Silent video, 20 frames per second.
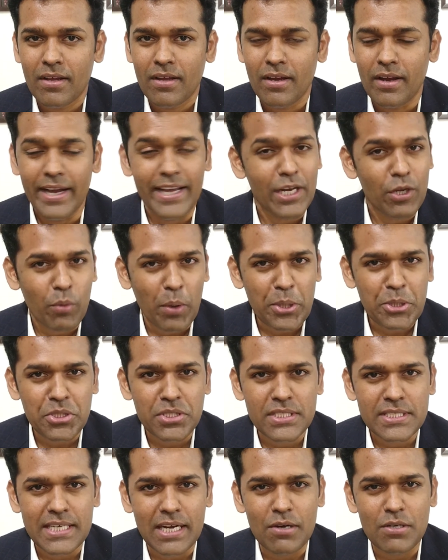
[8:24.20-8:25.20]
Any
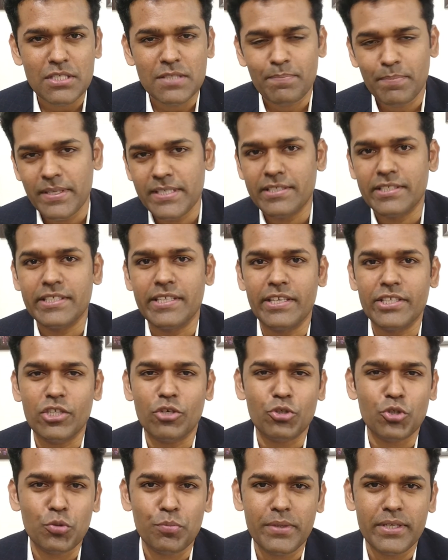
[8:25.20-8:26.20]
questions, doubts, please reach
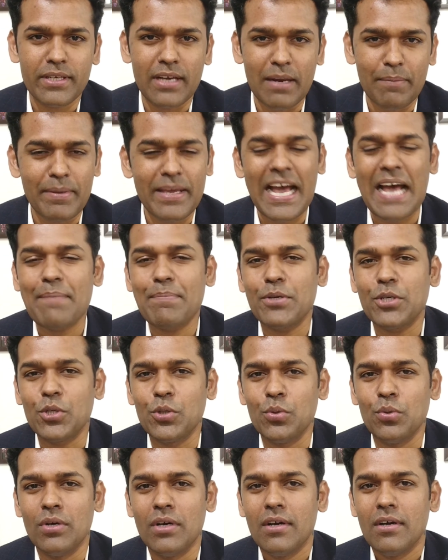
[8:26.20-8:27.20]
out to me. I'll be happy
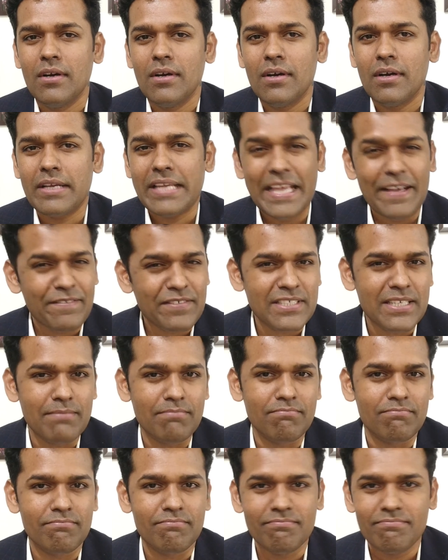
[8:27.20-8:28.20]
to give
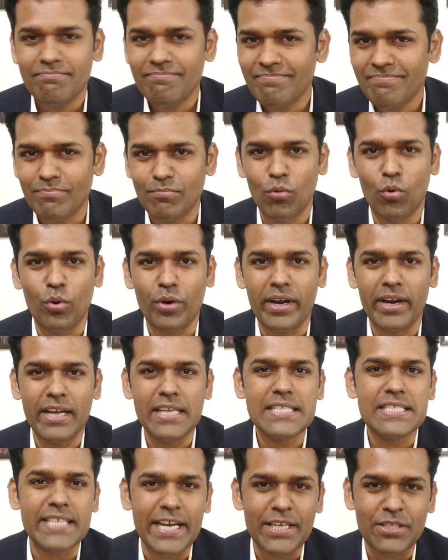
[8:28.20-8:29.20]
some more
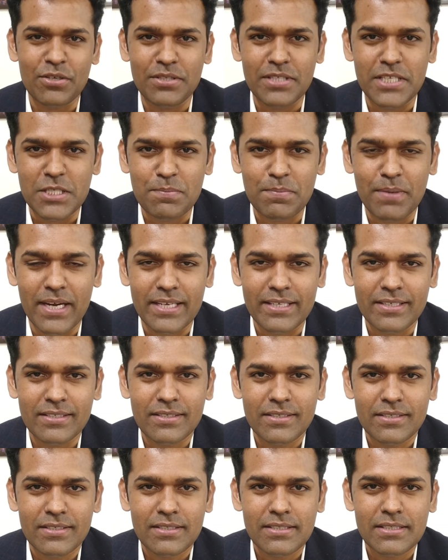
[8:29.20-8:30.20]
insights on this part.
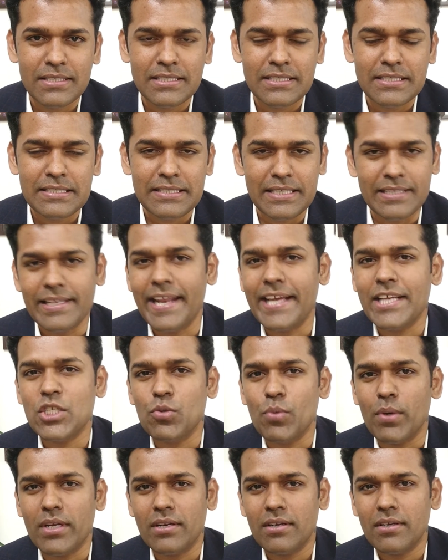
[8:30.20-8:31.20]
Till the next
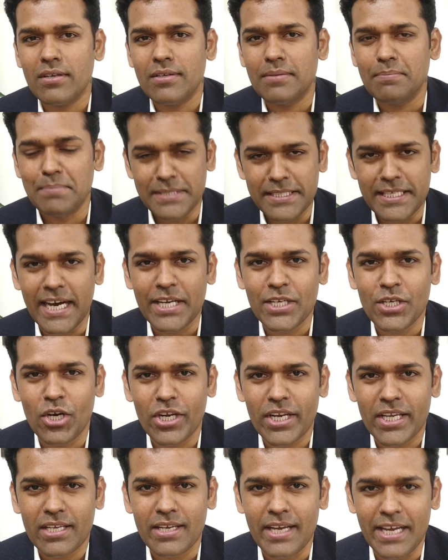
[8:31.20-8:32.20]
one, be
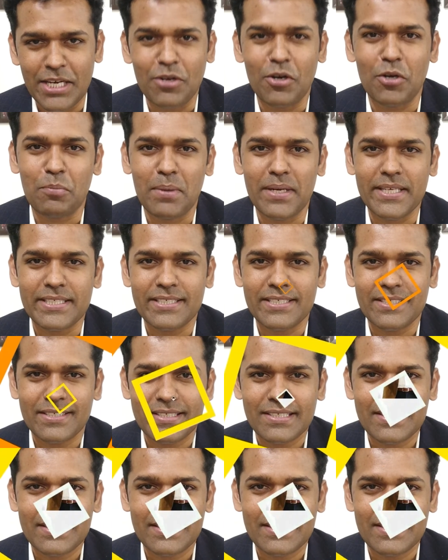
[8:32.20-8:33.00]
iconic and God bless.